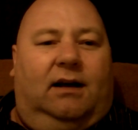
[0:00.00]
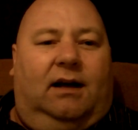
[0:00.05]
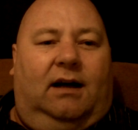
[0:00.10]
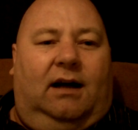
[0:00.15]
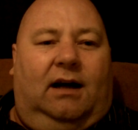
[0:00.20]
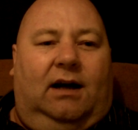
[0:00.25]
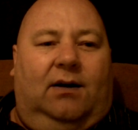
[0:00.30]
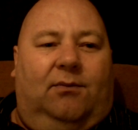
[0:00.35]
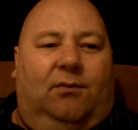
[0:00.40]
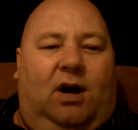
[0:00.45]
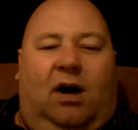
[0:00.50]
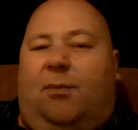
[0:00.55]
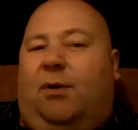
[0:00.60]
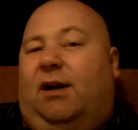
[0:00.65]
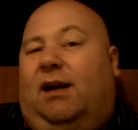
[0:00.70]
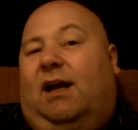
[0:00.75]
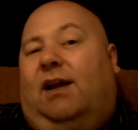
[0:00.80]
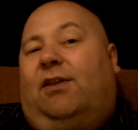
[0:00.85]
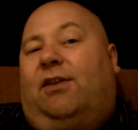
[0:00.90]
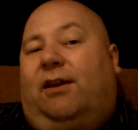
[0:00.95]
Um, I'm
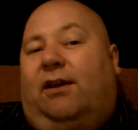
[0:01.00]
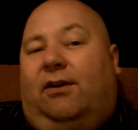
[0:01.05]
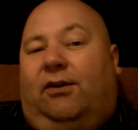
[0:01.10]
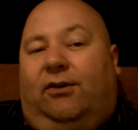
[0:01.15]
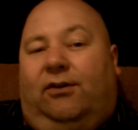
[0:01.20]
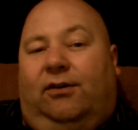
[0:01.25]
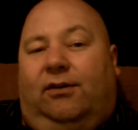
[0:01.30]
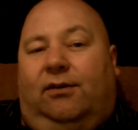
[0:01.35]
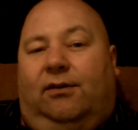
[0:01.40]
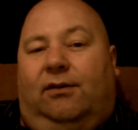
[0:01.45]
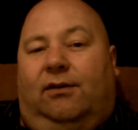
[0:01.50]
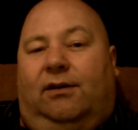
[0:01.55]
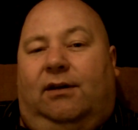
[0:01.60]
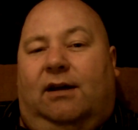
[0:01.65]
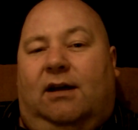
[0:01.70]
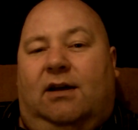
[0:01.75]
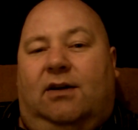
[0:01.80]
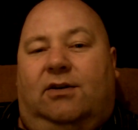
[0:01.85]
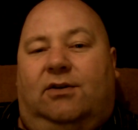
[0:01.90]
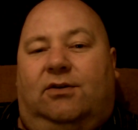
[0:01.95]
an atheist, in
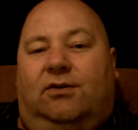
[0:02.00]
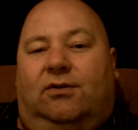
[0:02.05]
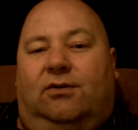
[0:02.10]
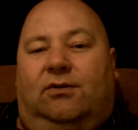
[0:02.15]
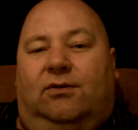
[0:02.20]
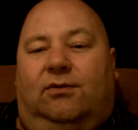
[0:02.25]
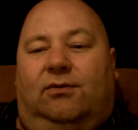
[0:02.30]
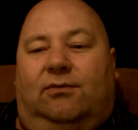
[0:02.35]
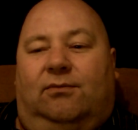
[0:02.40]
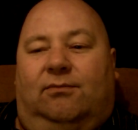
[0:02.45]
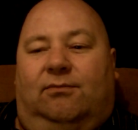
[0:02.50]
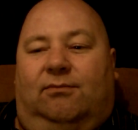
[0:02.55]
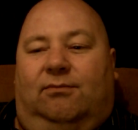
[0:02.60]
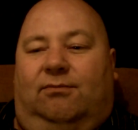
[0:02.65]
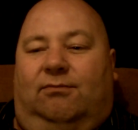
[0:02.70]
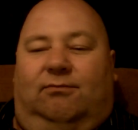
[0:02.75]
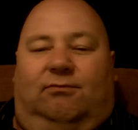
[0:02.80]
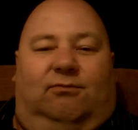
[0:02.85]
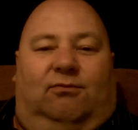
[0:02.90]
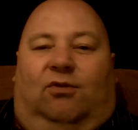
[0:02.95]
case you
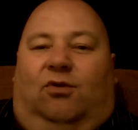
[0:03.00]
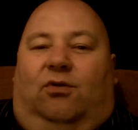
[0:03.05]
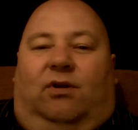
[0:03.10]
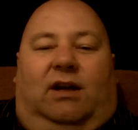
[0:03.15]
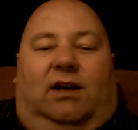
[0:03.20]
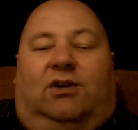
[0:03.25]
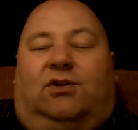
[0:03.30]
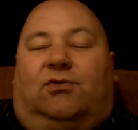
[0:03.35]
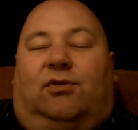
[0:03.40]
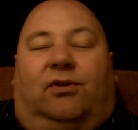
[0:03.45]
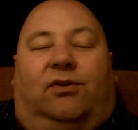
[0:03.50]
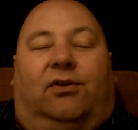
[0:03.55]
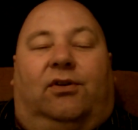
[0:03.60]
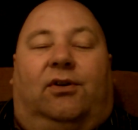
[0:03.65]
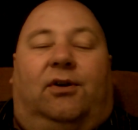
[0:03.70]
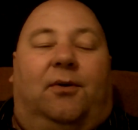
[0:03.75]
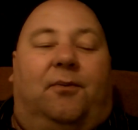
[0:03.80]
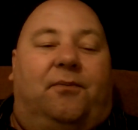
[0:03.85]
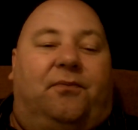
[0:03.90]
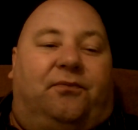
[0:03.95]
were
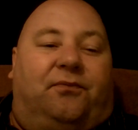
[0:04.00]
interested.